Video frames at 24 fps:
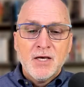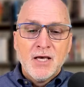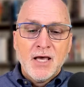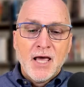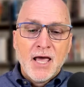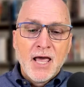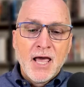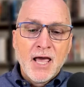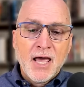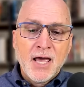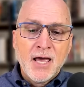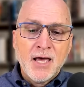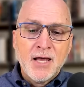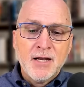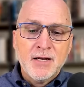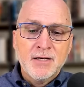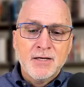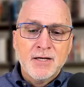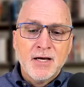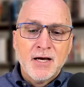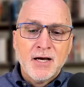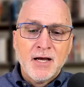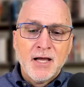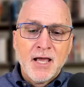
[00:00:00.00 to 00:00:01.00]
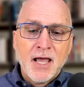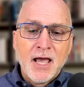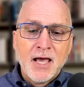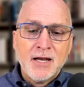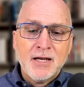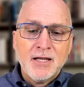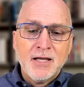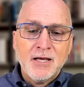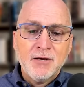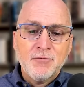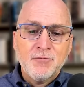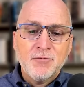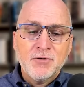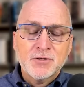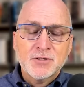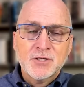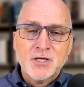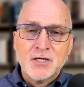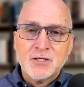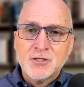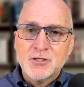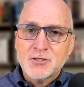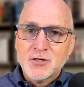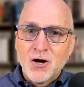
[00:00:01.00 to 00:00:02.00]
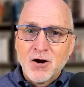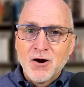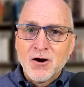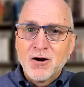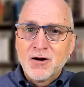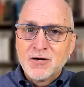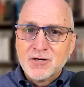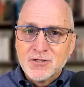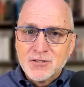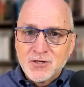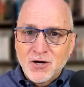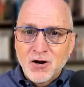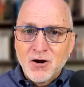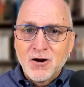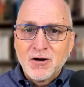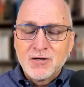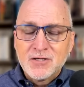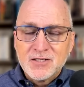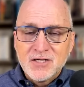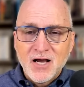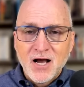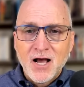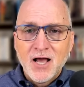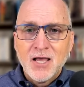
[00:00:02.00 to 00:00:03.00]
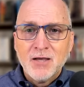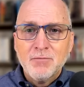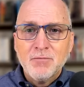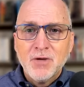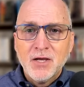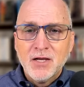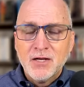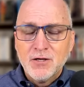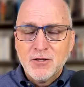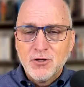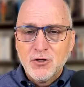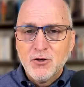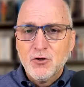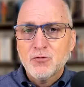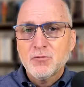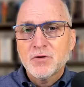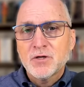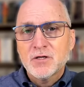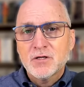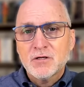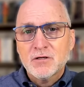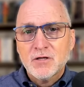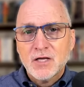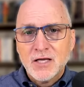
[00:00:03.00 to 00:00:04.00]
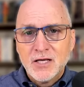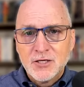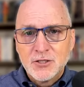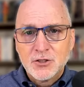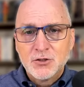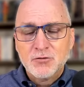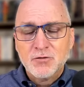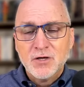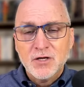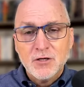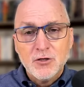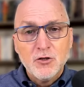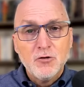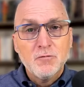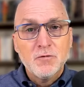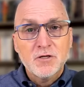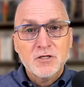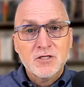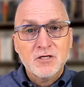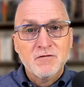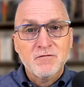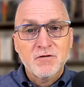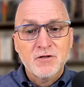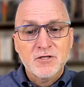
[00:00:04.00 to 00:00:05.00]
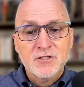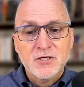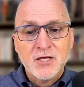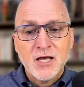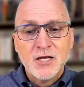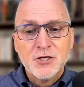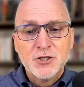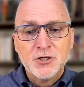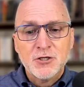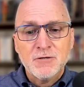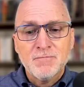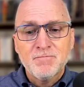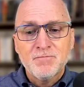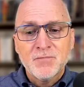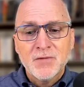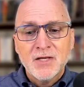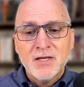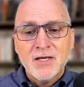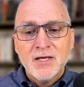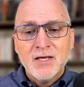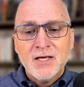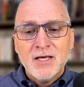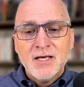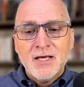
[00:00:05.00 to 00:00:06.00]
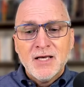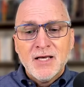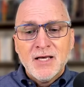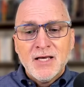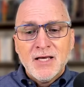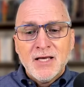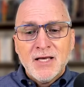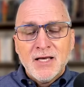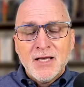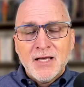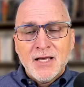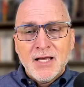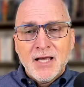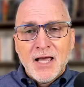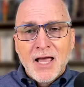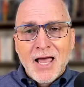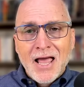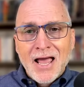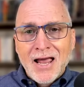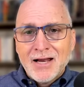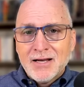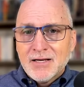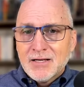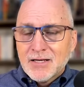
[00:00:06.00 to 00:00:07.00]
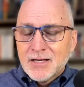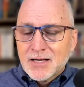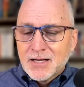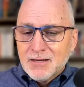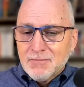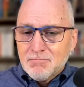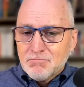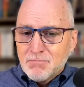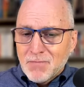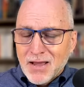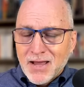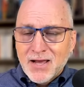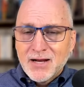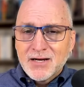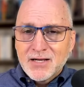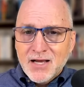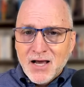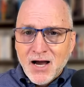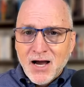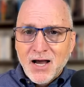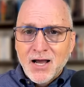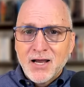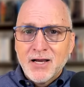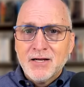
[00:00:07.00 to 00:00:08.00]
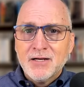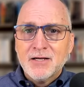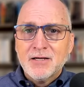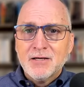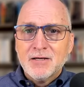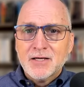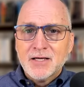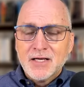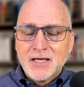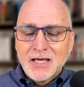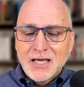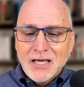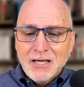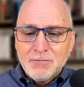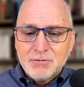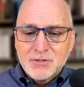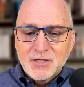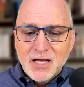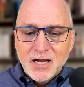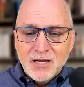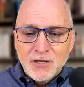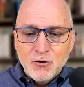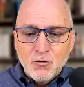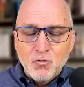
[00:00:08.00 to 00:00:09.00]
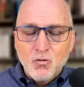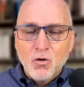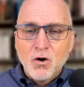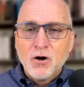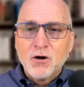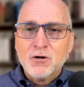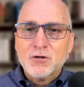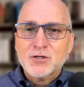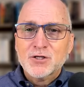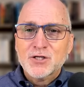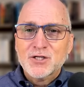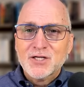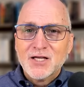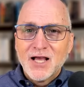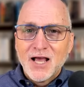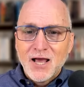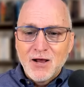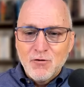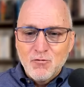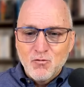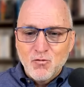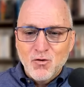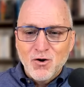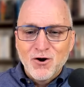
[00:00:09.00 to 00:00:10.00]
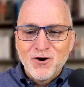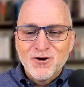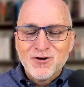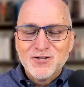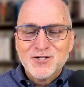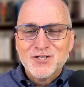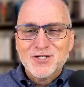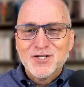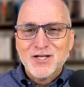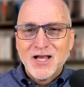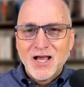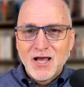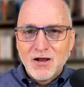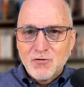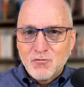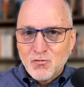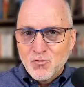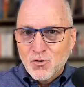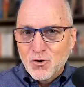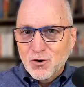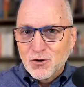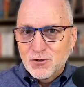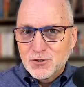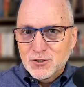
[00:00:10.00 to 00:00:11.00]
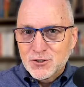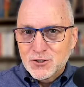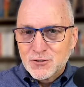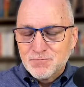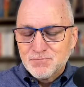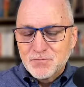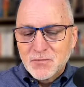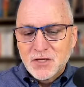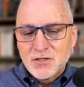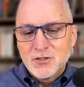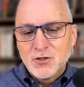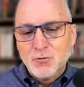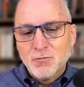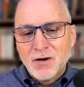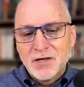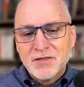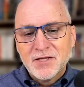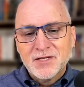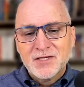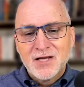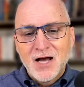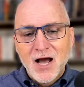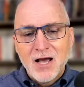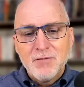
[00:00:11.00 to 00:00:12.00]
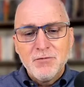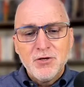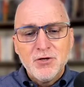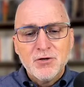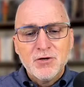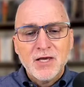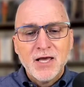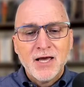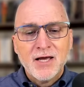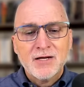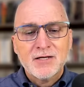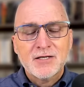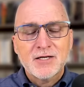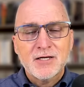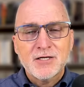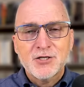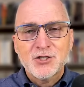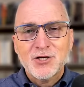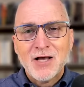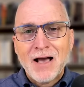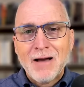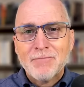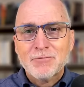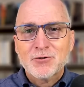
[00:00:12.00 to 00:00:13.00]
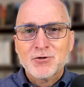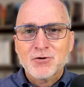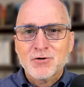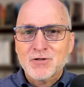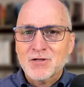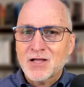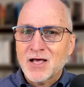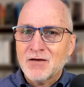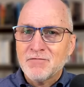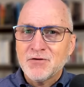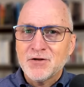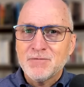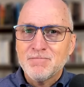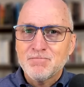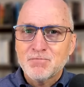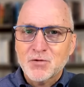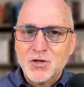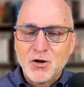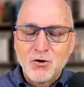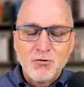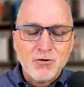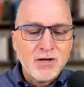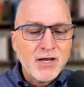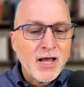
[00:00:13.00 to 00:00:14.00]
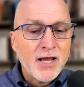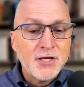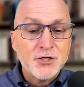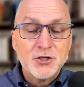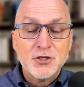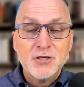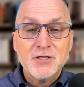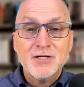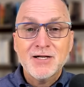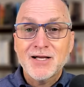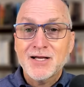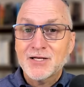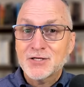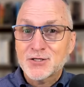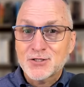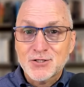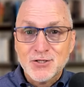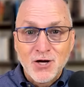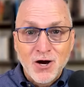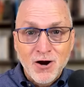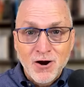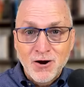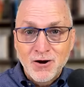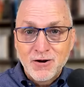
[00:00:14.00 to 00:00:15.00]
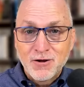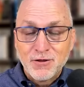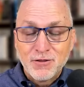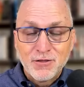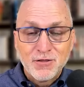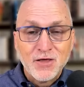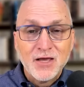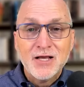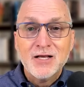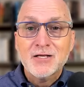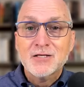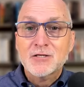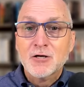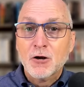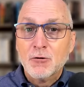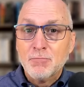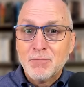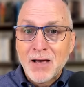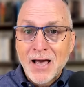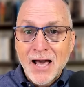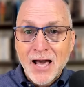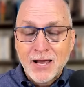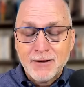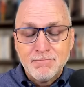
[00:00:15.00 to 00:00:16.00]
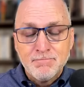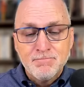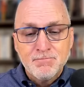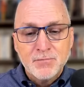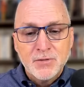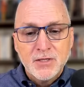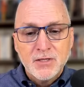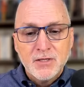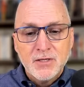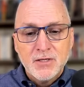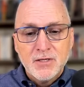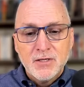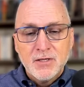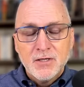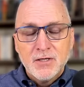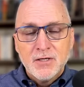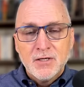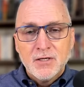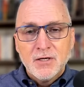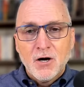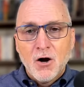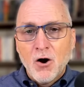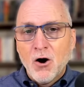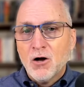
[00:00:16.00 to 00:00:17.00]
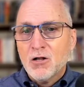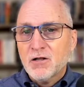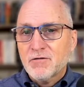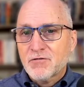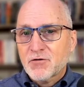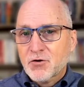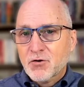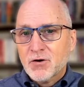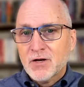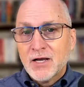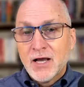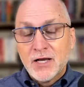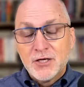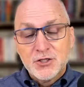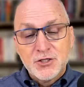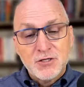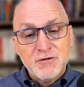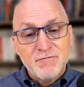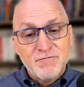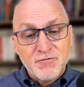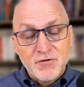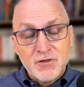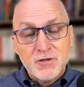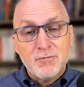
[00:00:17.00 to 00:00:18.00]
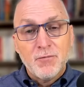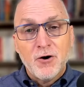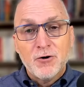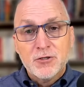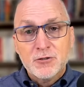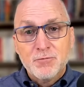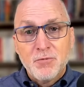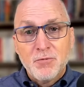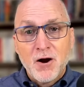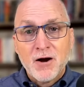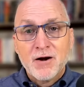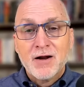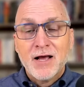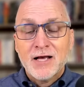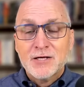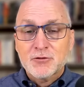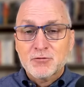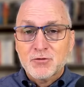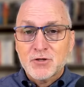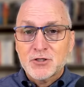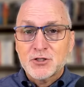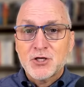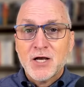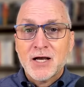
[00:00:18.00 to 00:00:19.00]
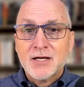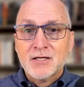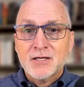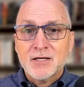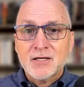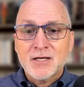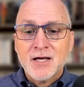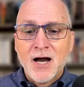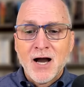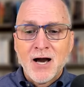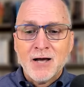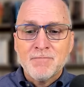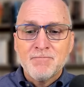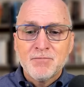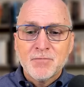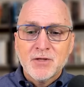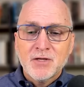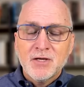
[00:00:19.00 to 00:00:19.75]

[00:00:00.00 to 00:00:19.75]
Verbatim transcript: And it was a dark, dark time in human history and human civilization. And mankind keeps getting worse and worse and worse. So by the time you get to chapter 11, creation is dark. Things are bad. All of creation, for the most part, has rejected God.